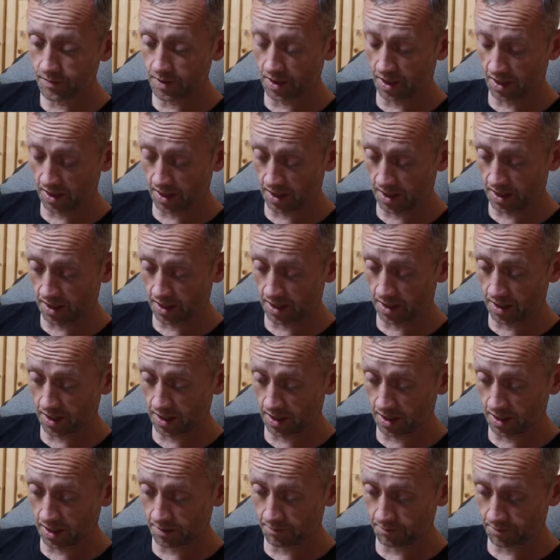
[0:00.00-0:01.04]

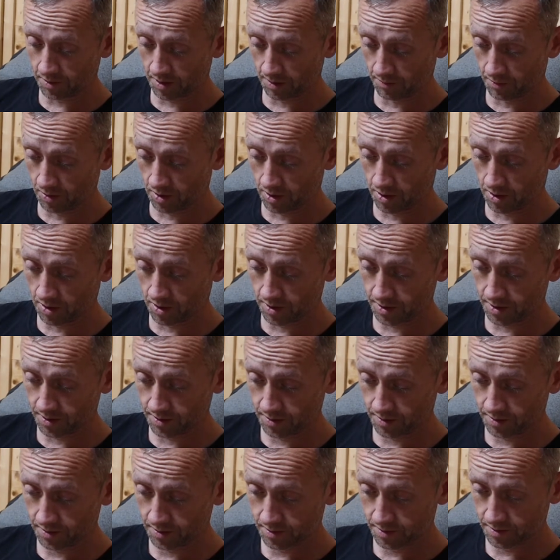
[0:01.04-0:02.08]
Um, come on.
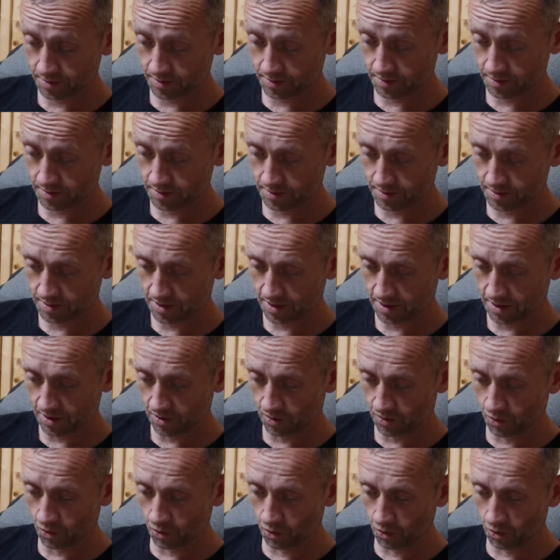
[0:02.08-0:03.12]

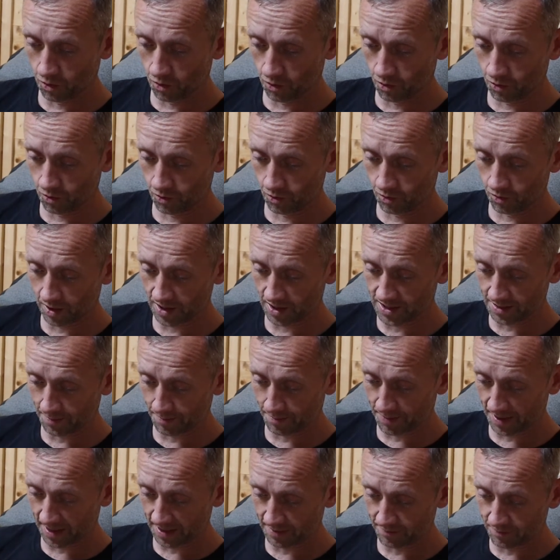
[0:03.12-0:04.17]
Oh, that's a
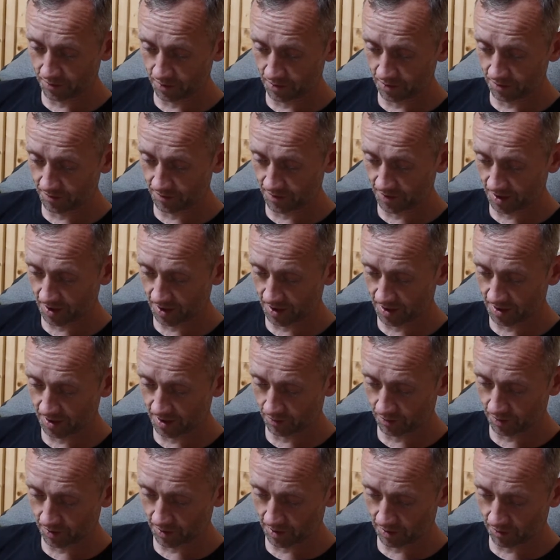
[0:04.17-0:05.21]
big move there. That
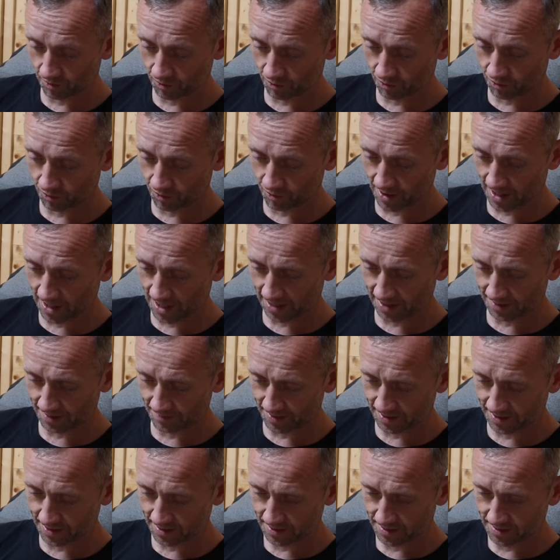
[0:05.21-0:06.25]
would have racked
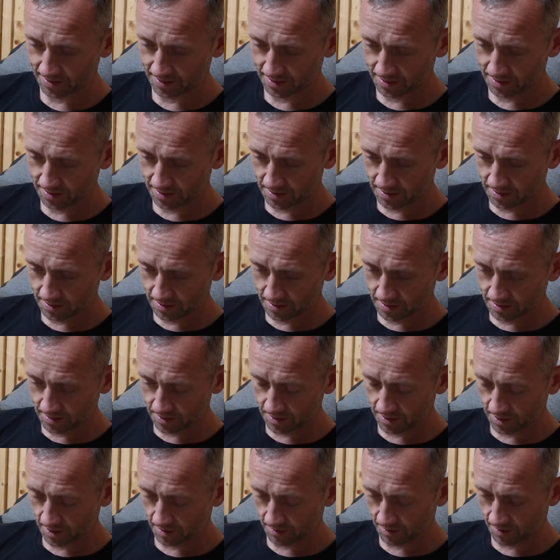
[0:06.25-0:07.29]
me.
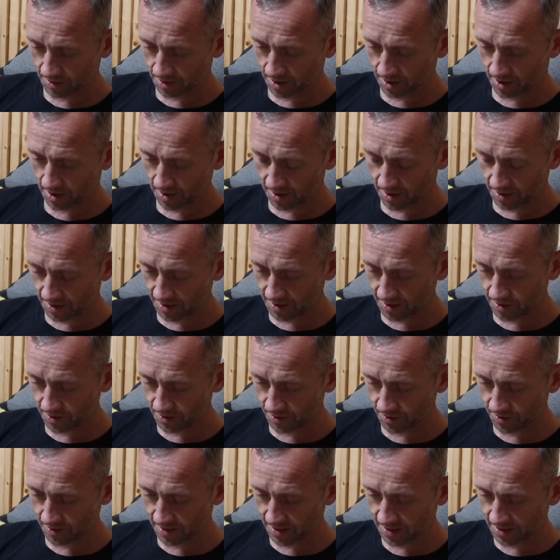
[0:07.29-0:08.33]
There we are. I need to
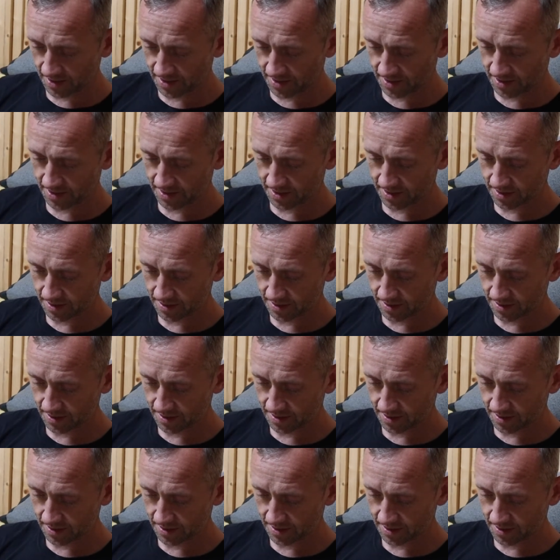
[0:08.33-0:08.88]
do this.